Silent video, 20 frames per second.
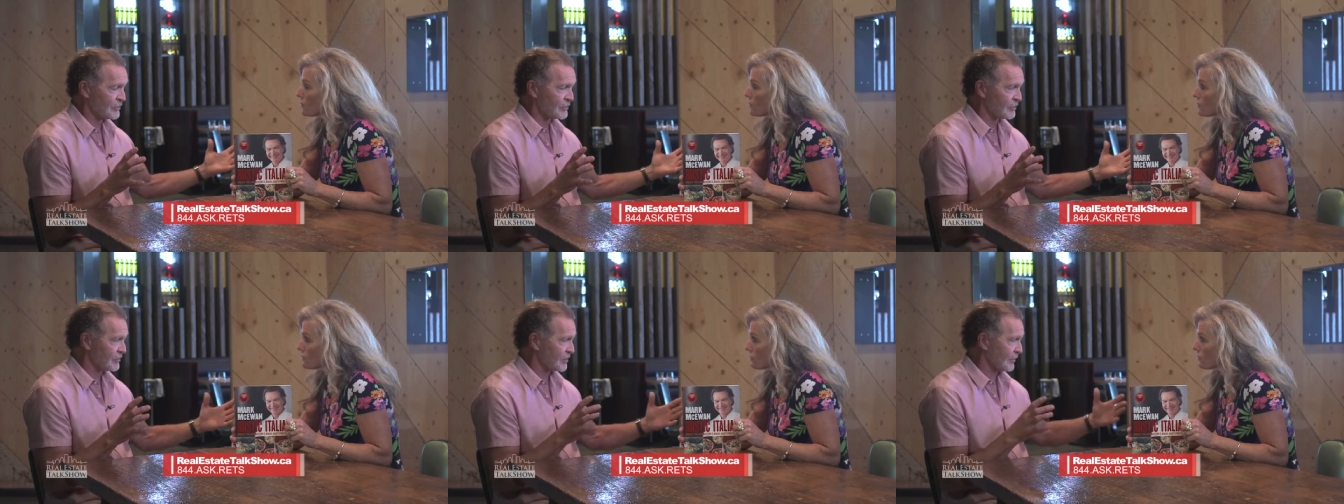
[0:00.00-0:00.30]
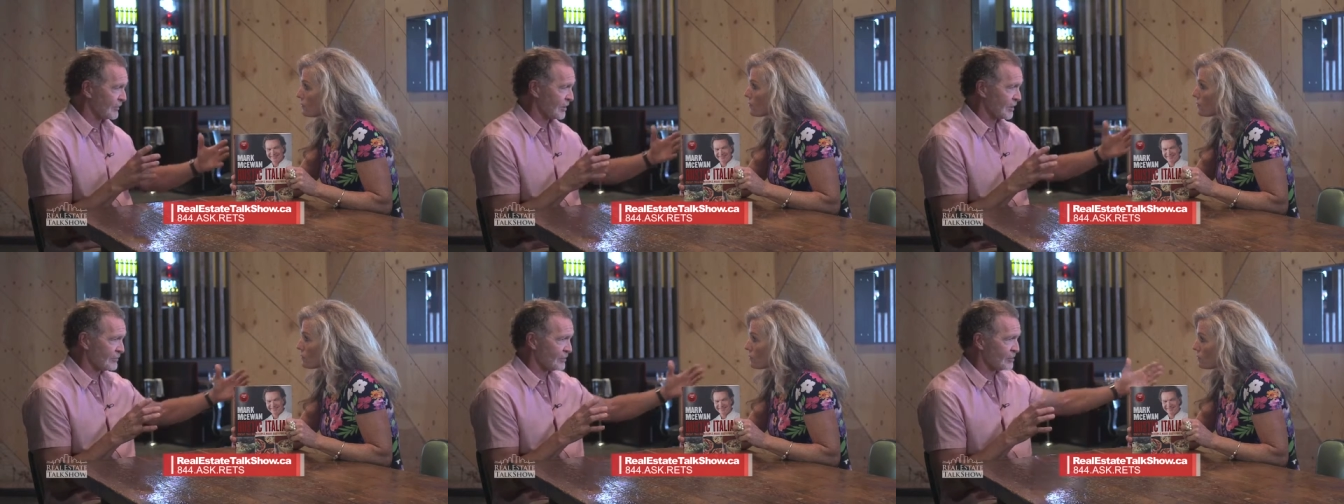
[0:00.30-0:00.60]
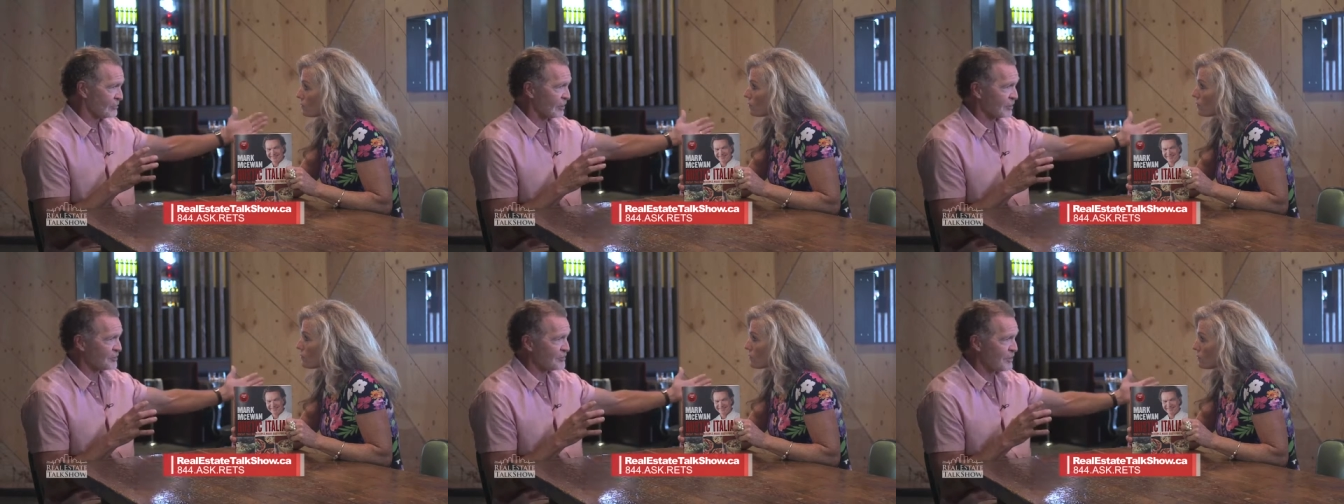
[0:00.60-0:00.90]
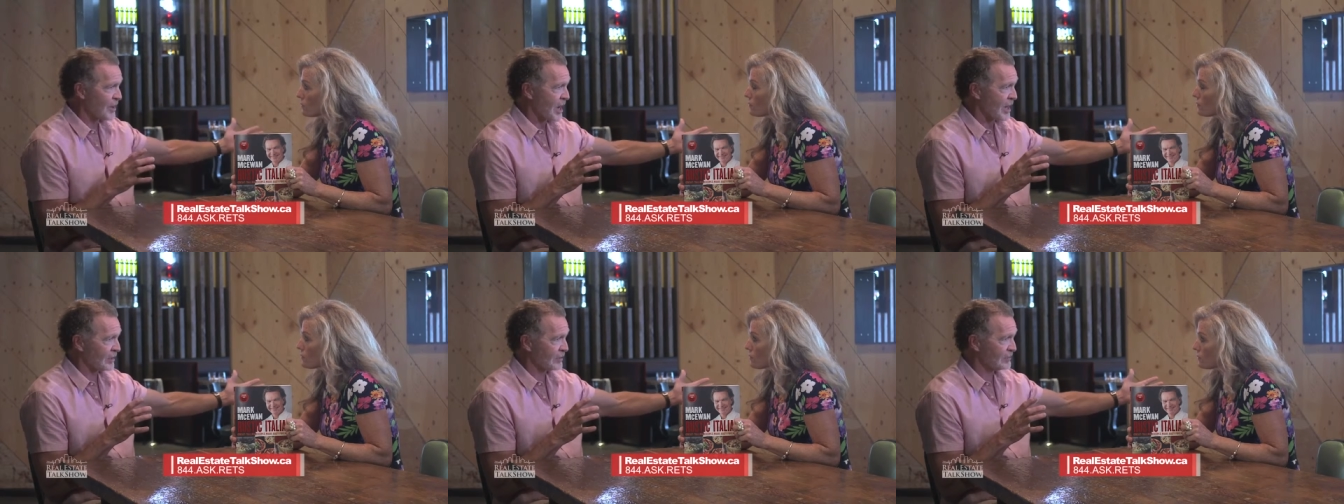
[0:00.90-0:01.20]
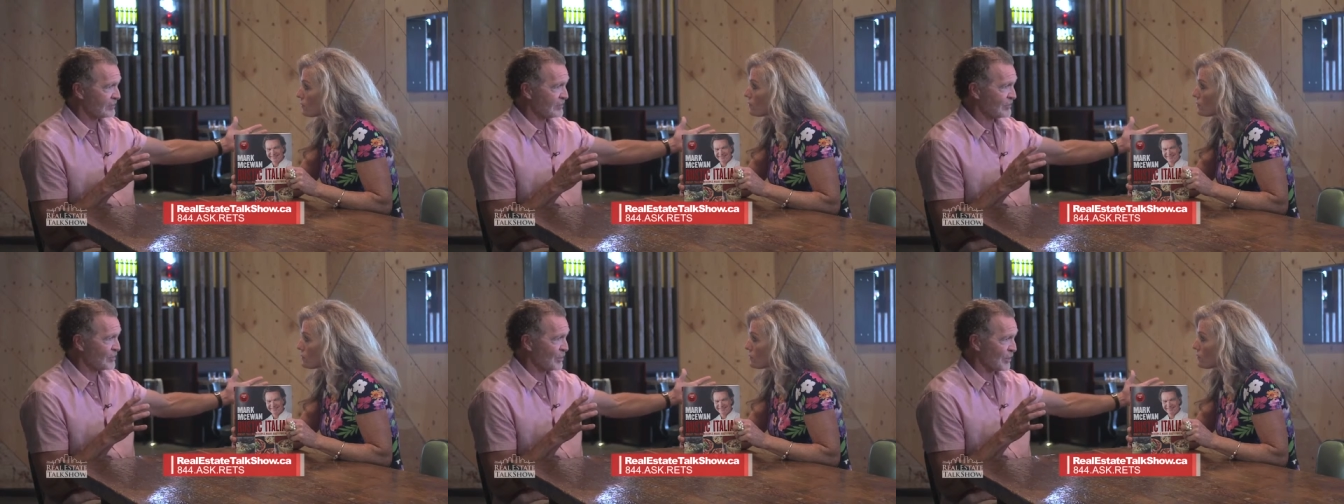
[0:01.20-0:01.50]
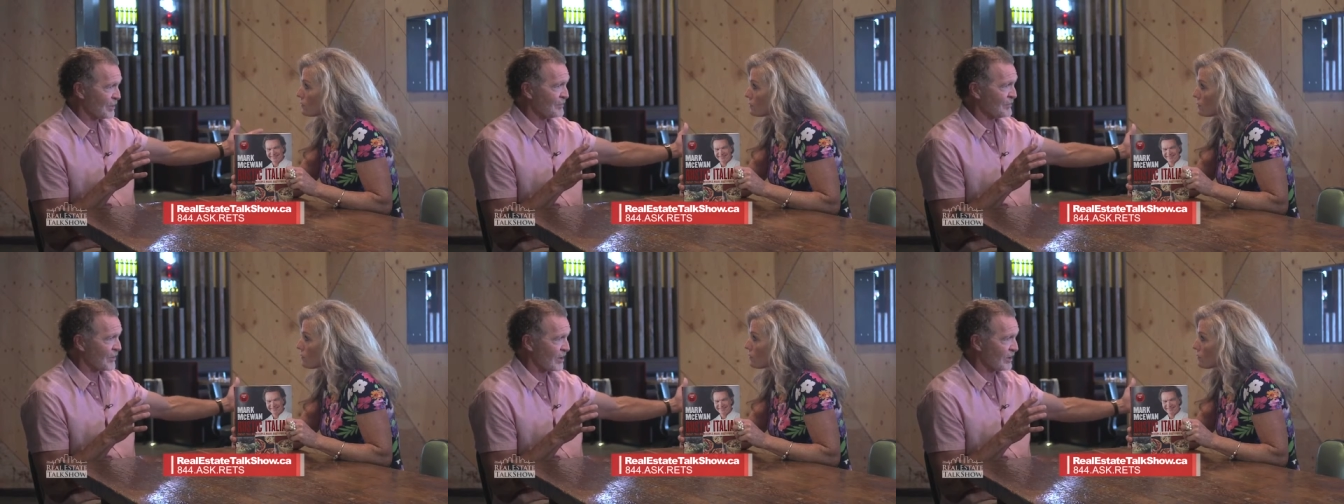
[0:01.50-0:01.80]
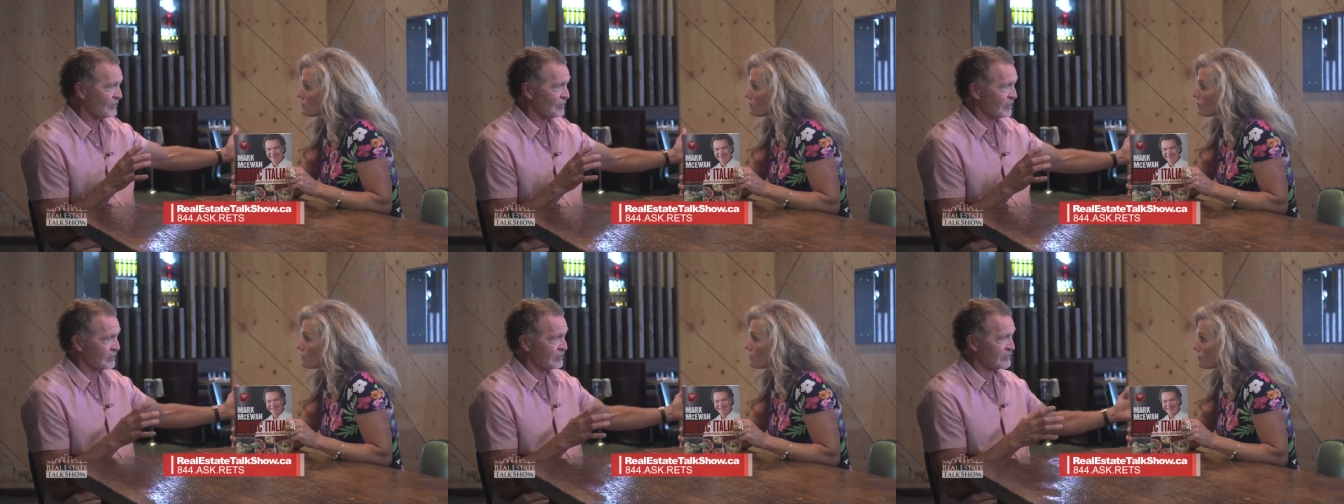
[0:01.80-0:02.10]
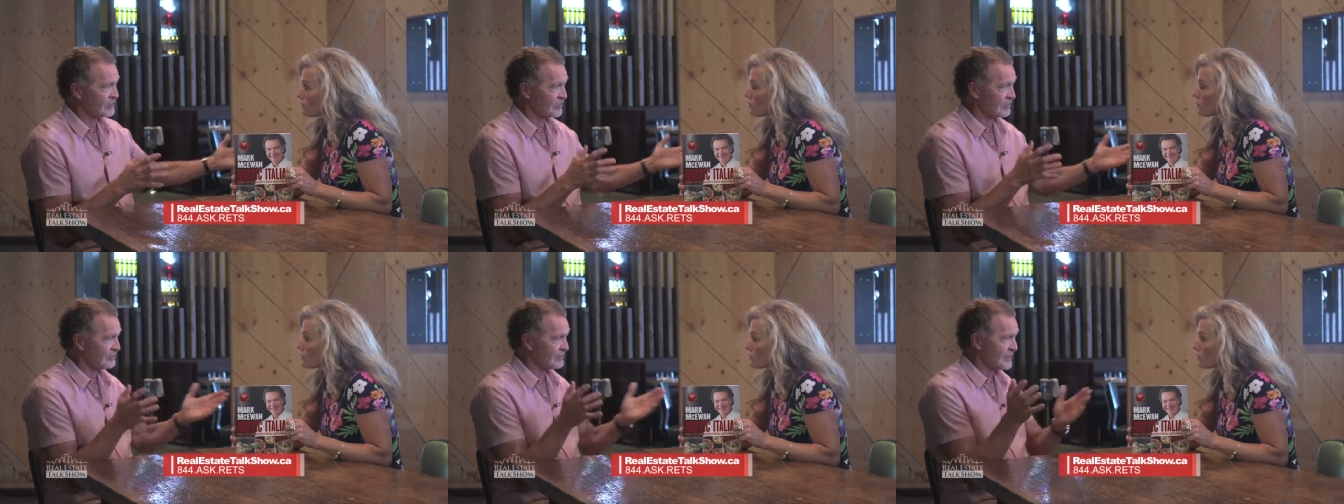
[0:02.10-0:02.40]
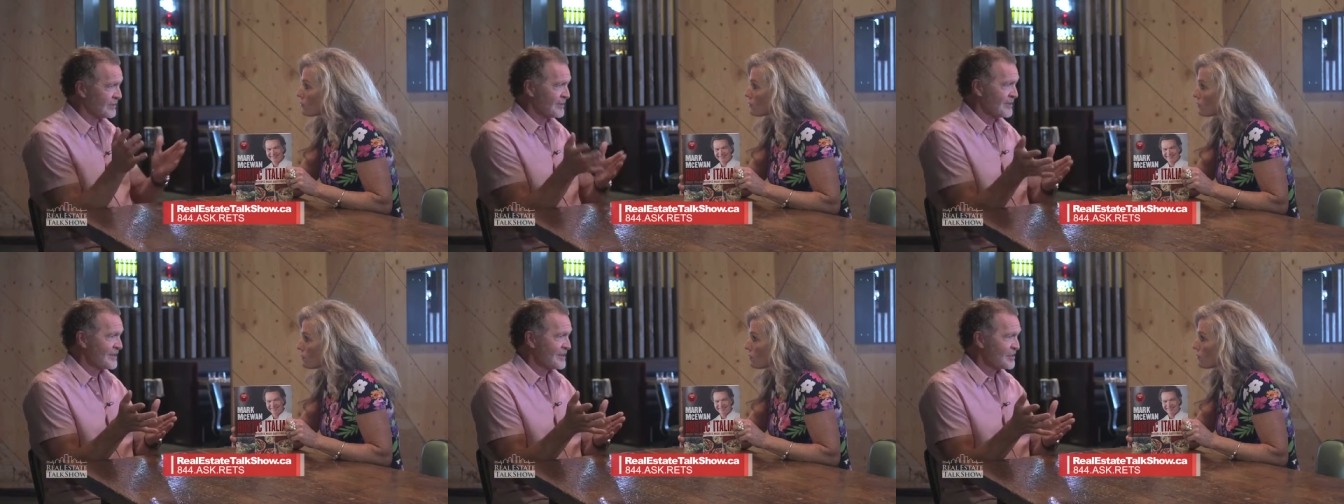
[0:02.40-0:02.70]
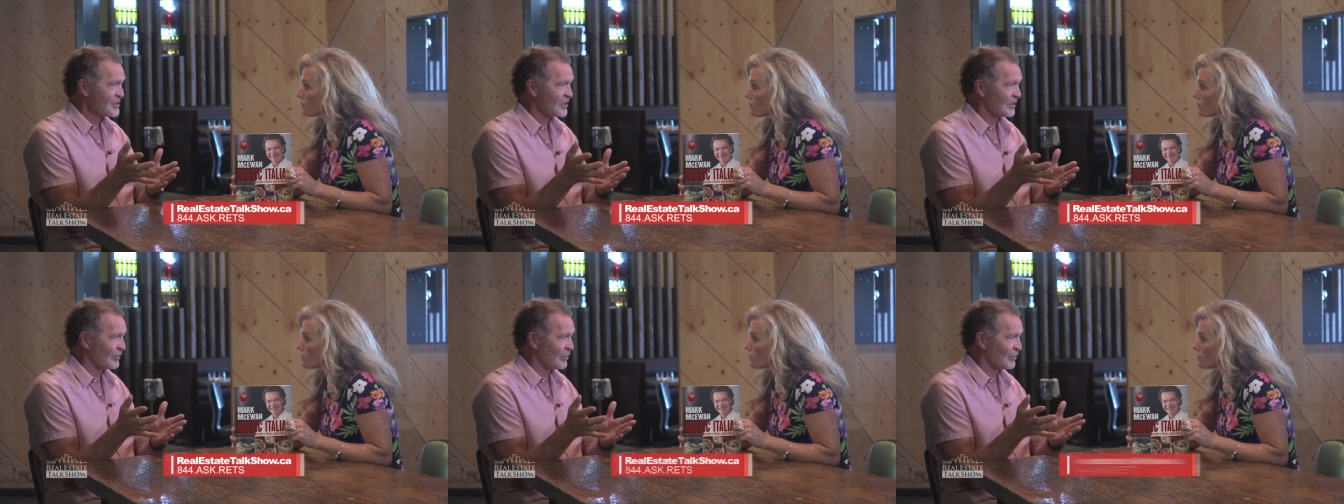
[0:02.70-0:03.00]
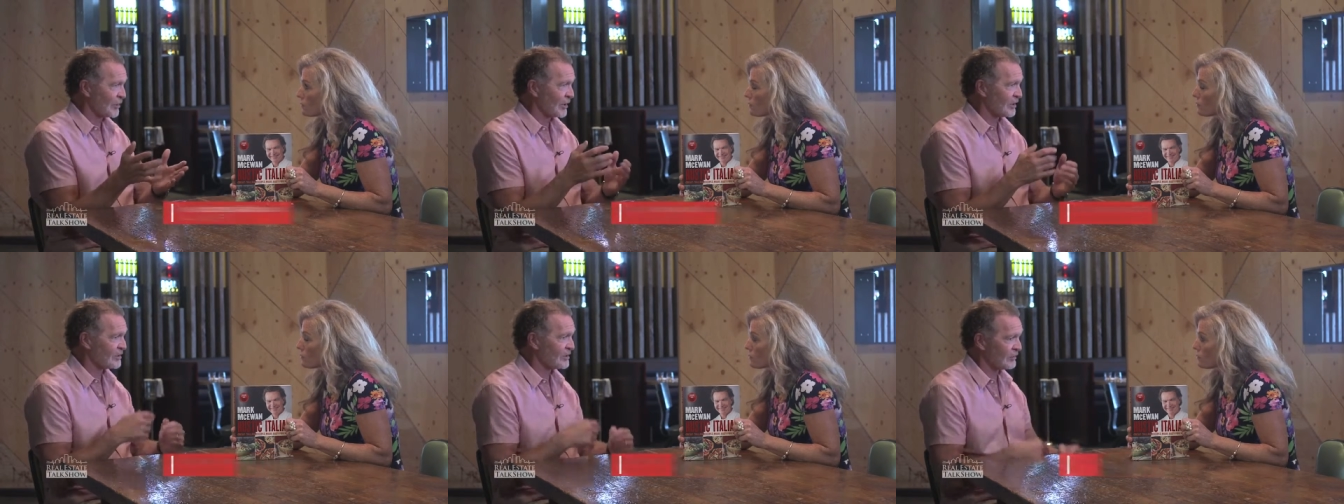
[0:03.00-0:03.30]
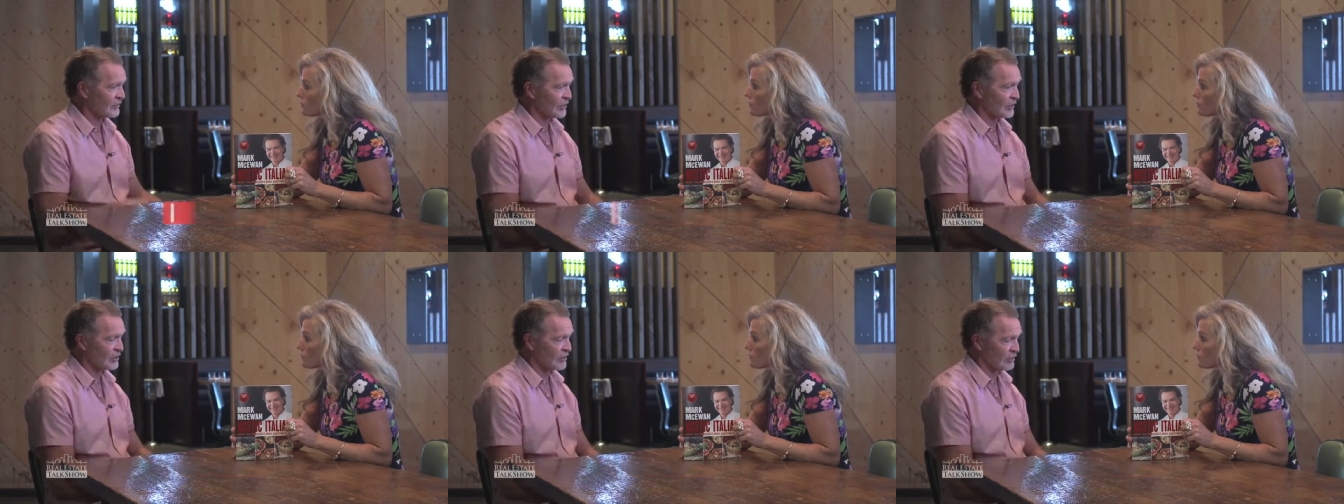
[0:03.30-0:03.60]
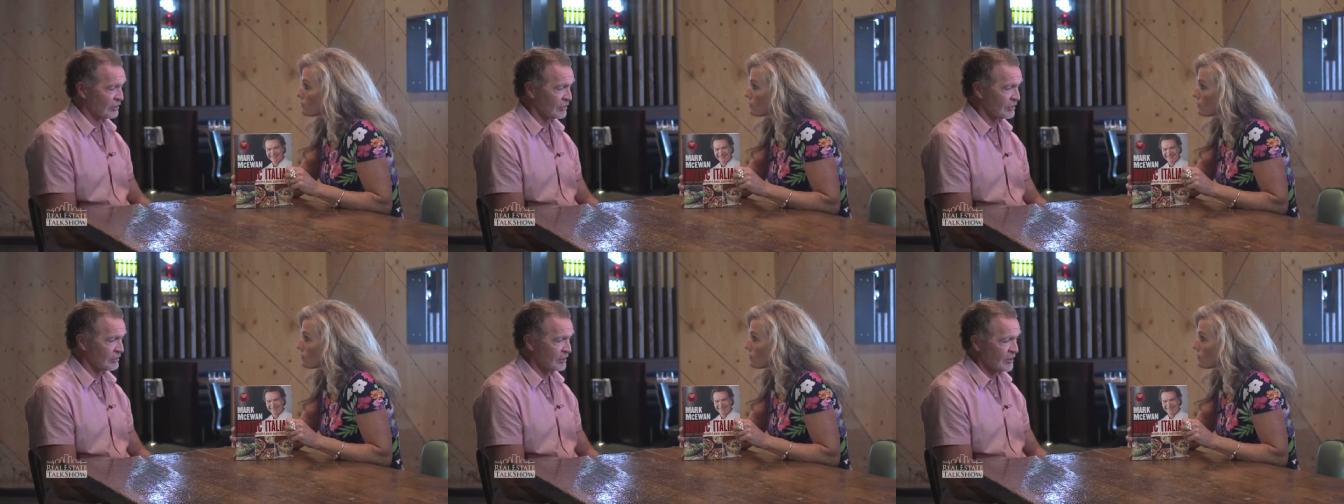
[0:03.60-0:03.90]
So some of them stretch back 25 years and some are relatively current.